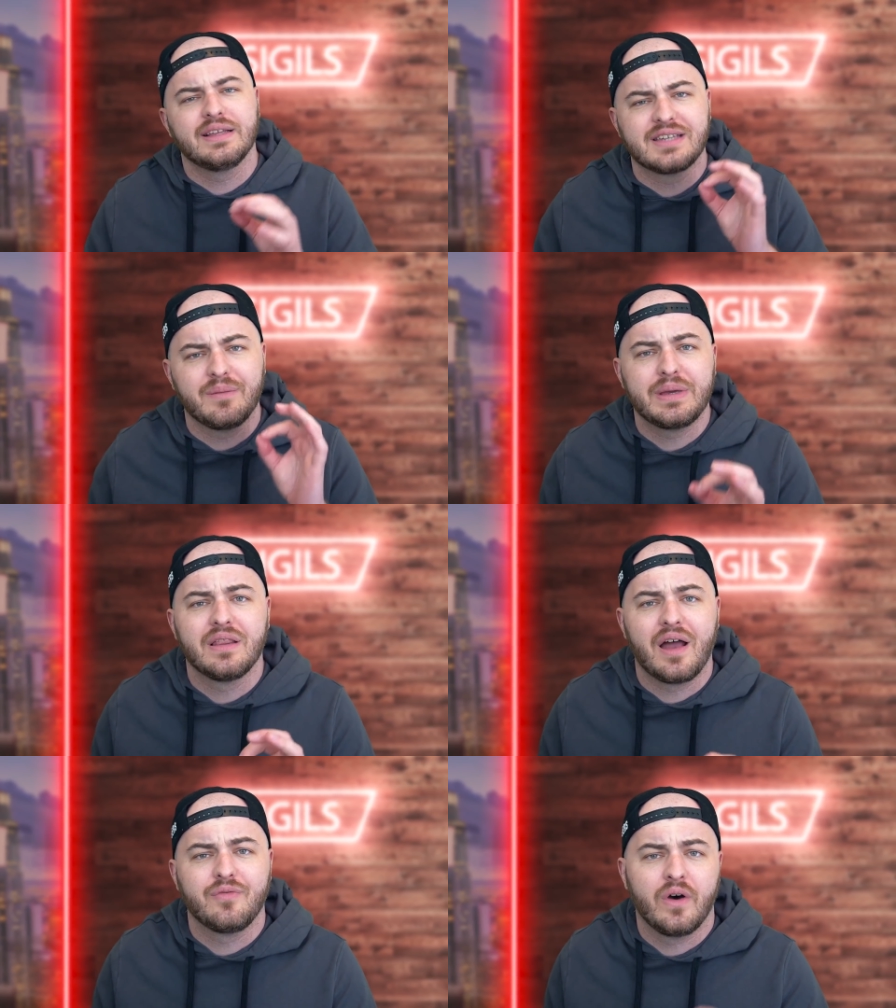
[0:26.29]
it's gonna be
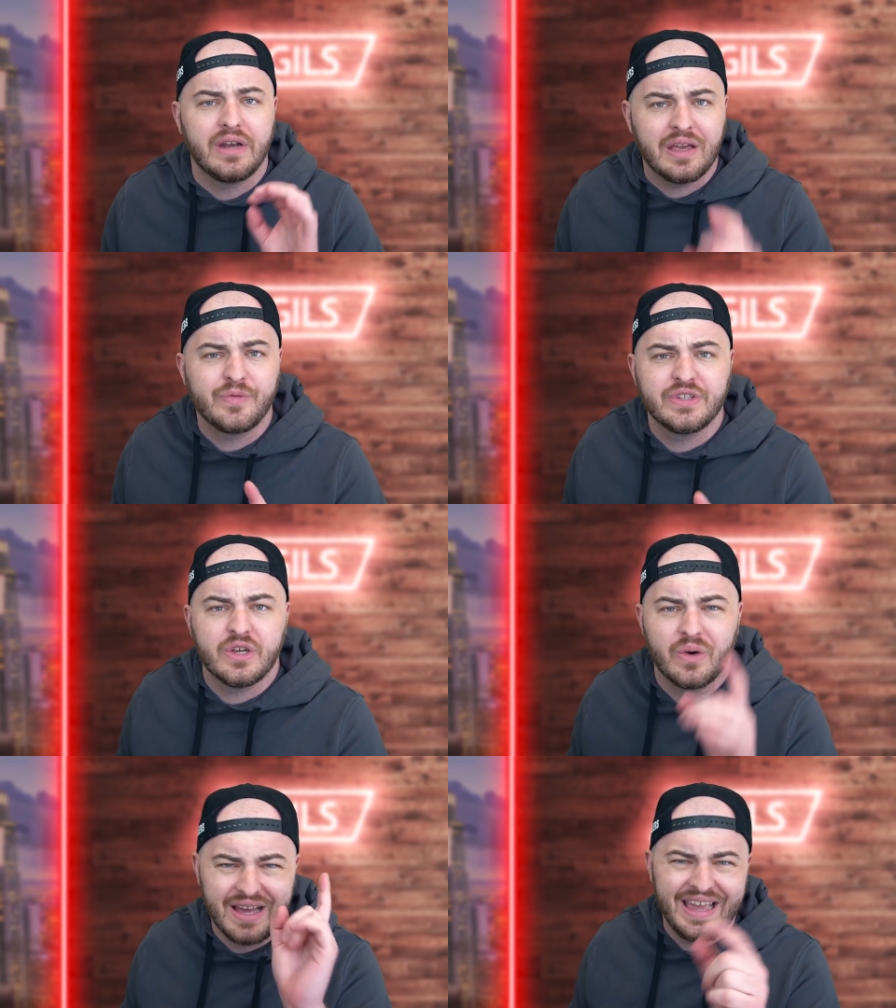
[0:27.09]
a lot of fun if you
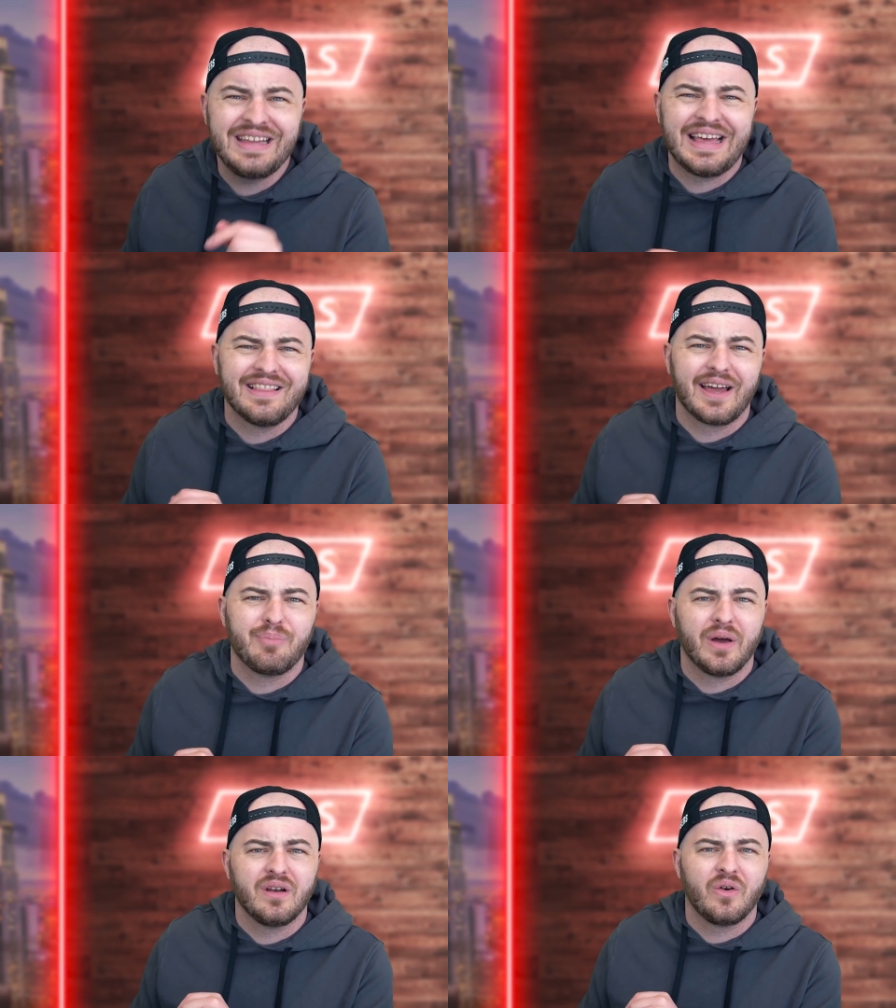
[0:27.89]
do hit that
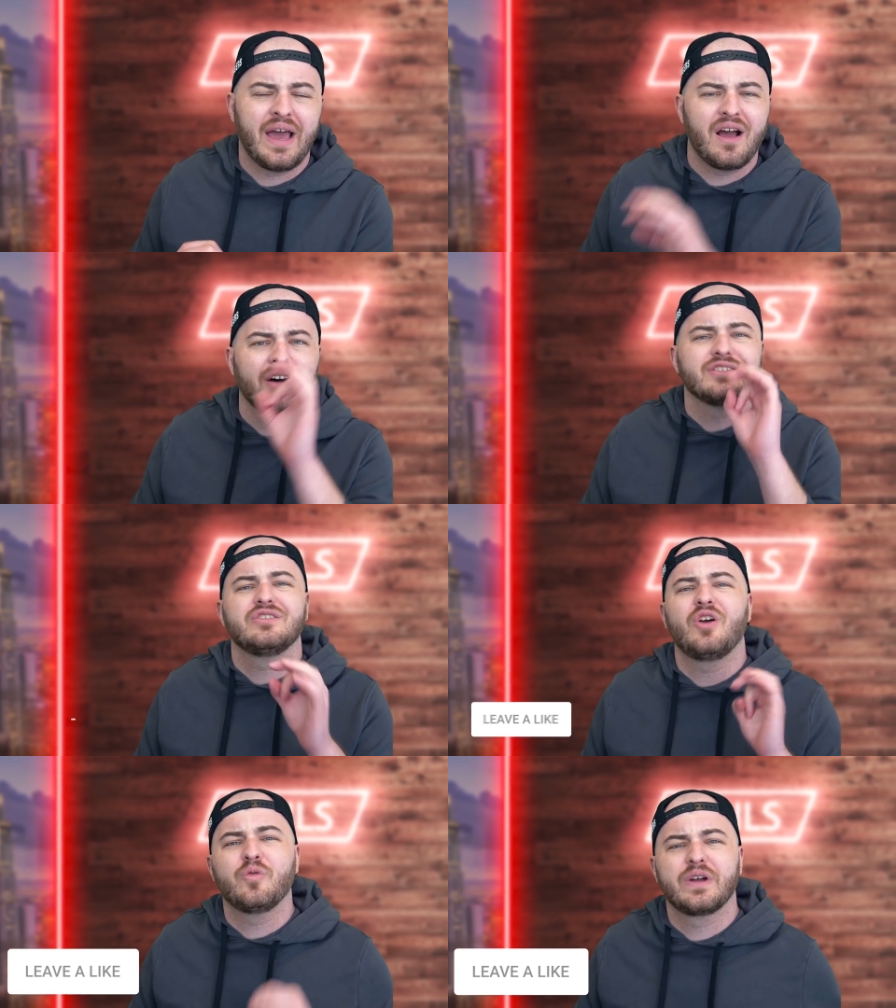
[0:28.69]
like button okay
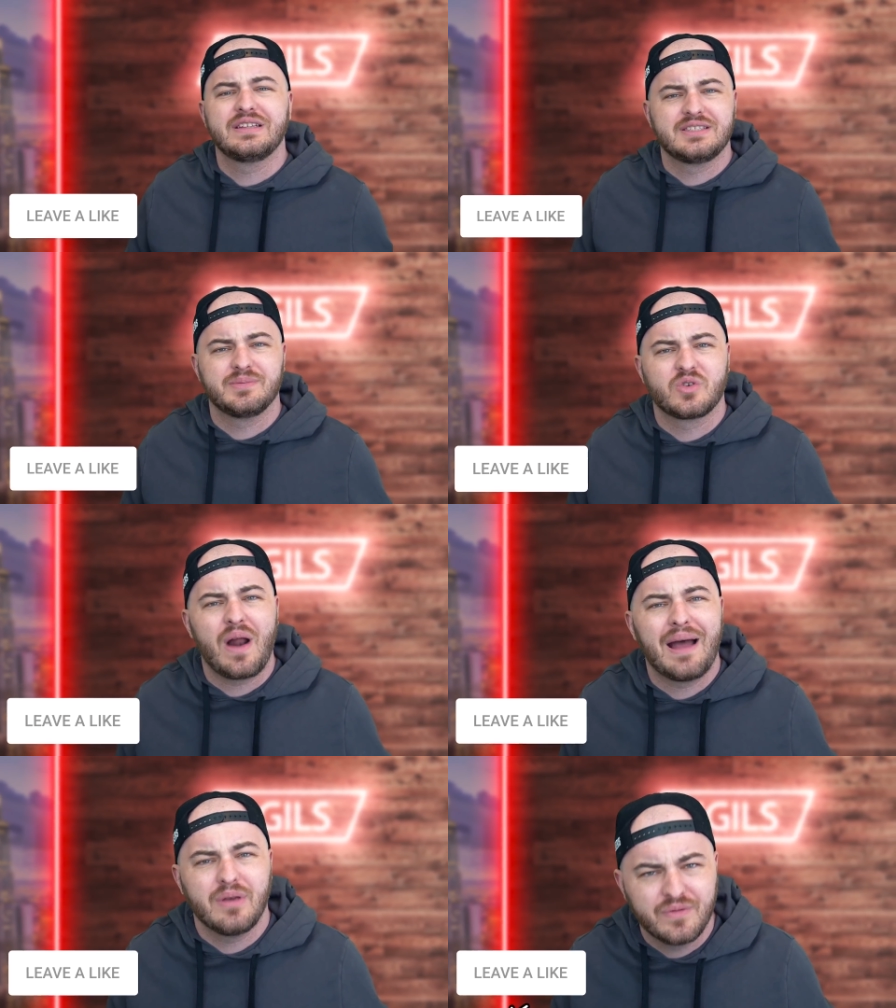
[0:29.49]
also don't forget to
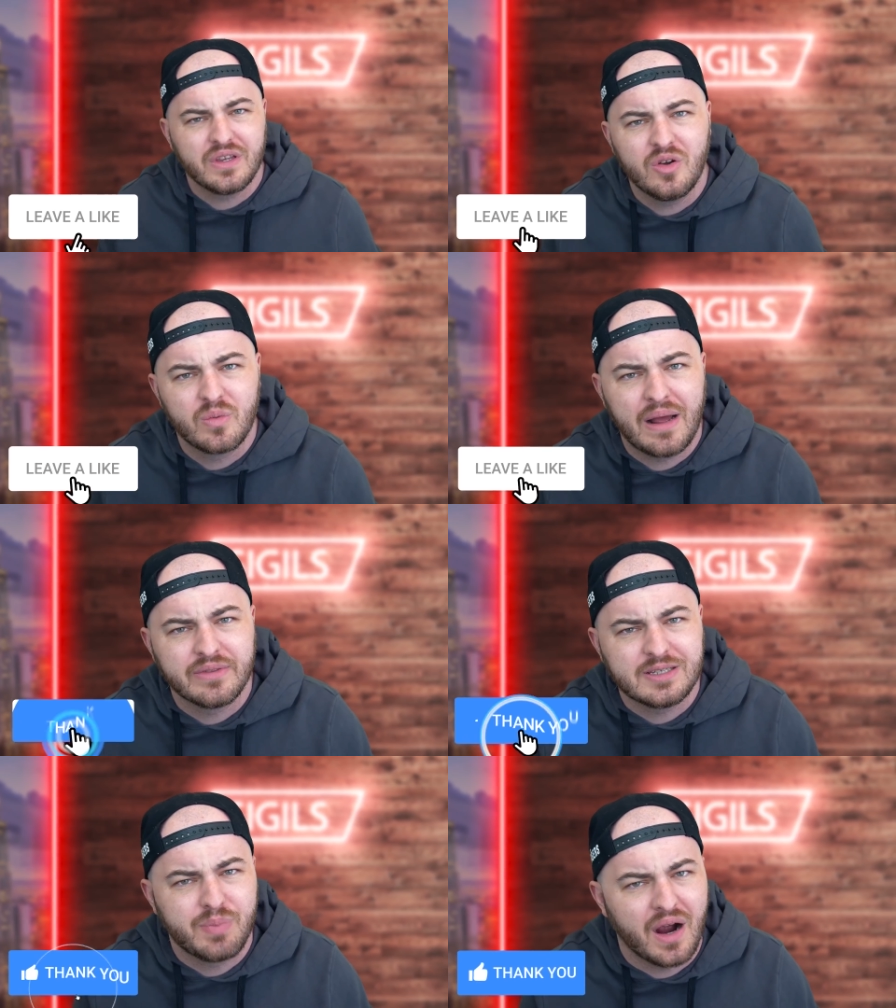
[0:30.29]
subscribe if you're new
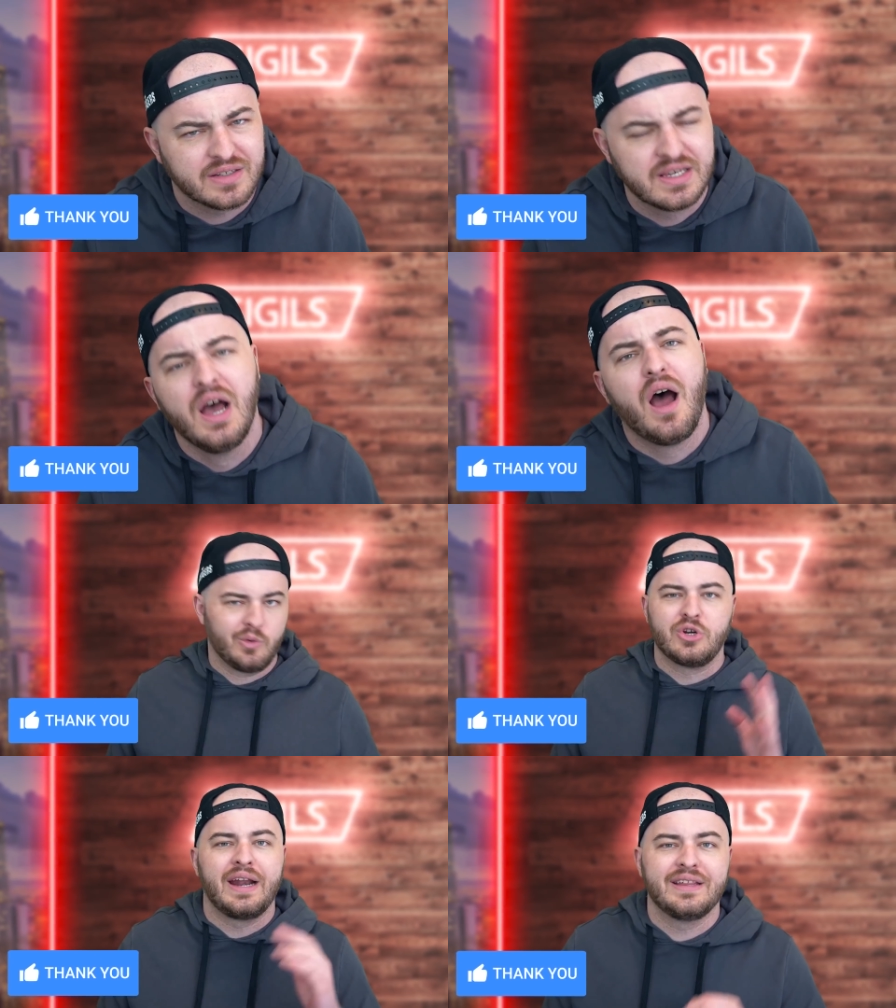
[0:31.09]
around these parts
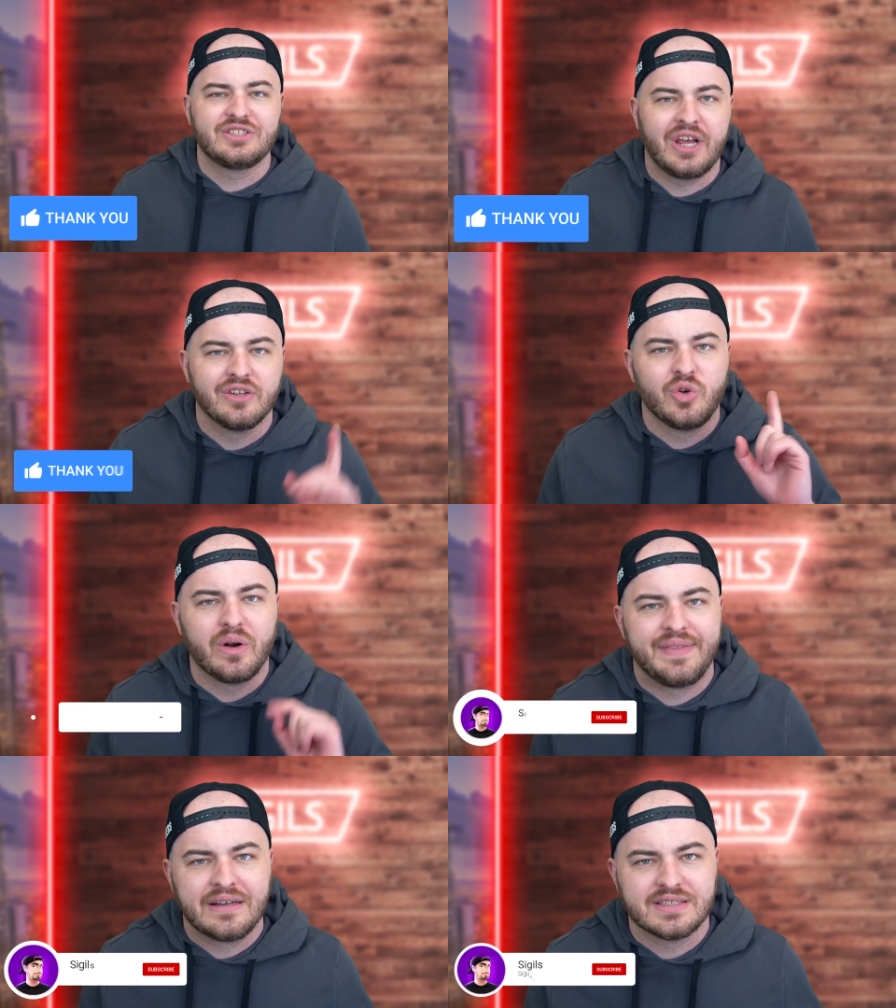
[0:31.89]
we're trying to get this channel
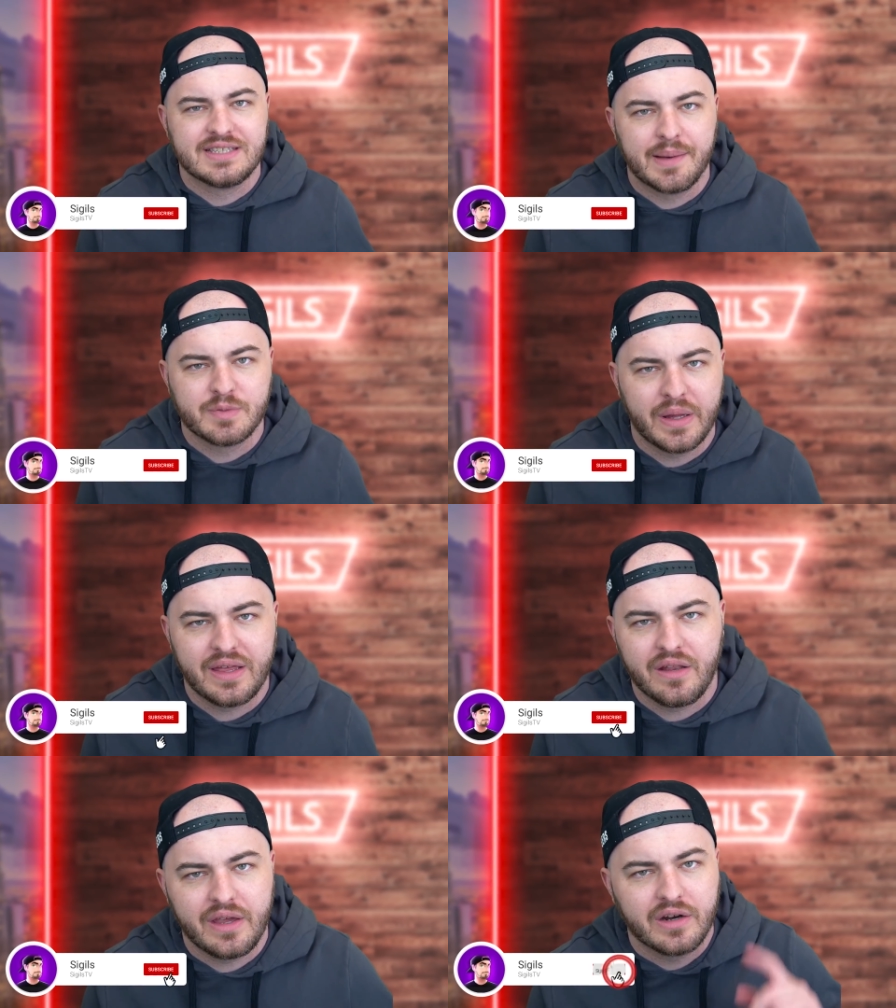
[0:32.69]
200,000 subs by
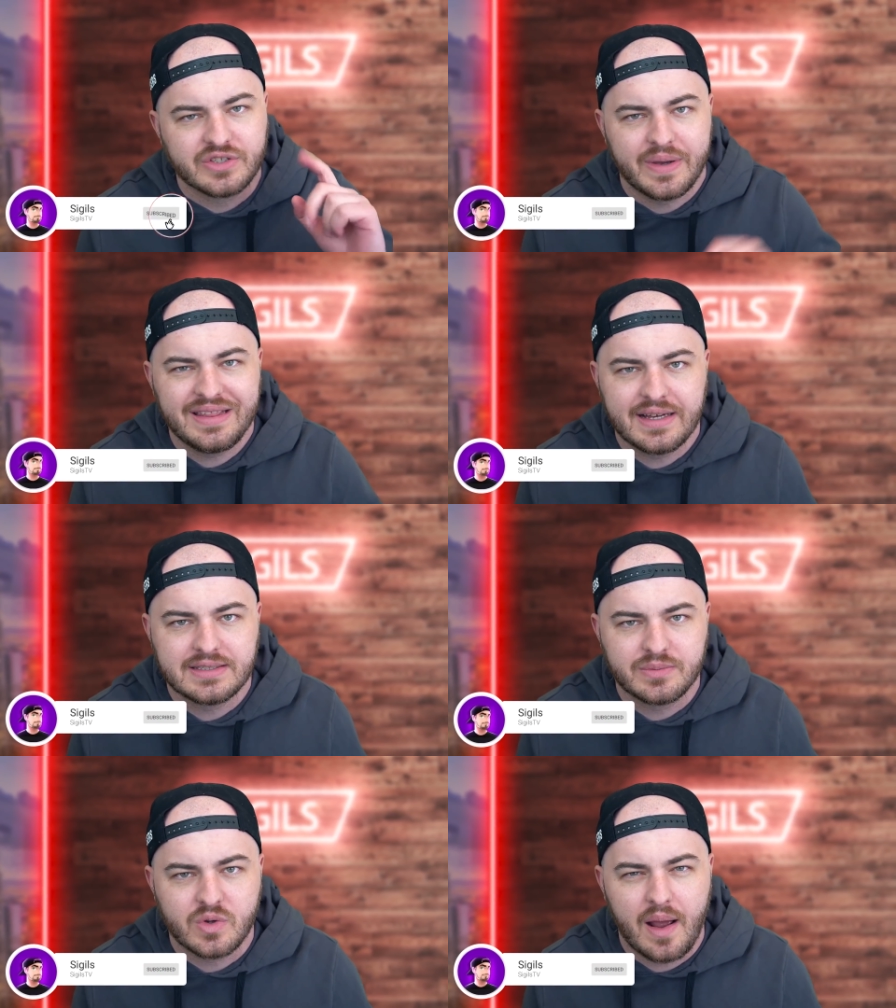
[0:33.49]
the end of the year so hit
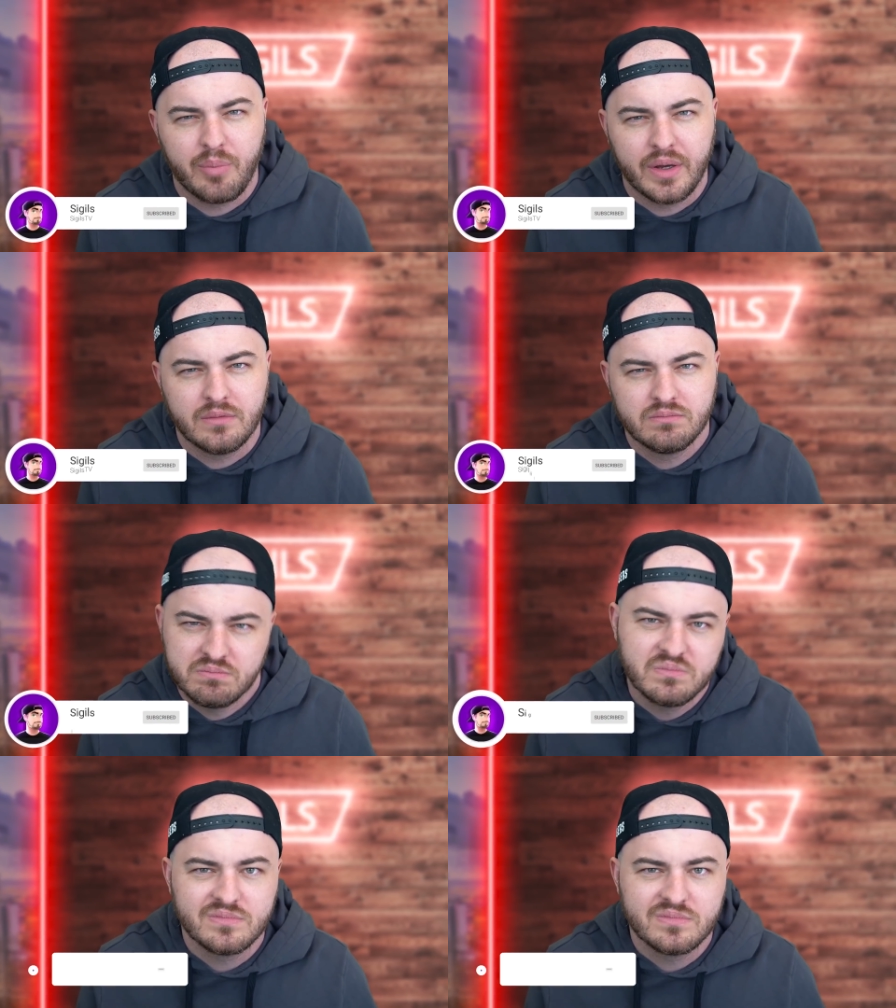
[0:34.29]
that subscribe button